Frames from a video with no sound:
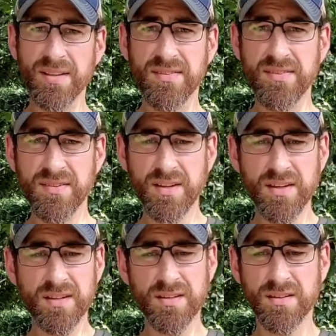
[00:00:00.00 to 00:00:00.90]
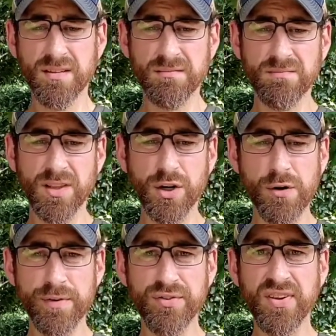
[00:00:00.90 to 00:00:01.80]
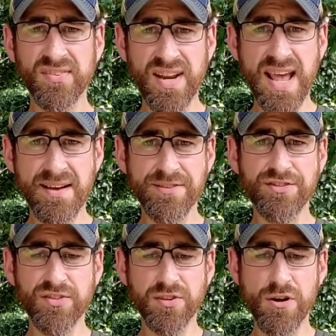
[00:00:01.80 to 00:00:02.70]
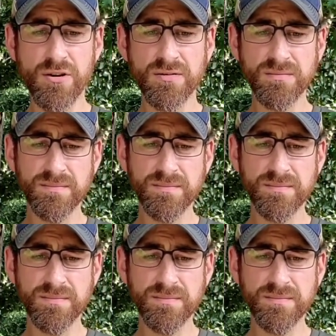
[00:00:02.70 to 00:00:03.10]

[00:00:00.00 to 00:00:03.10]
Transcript: it's a little over 6.5 inches long.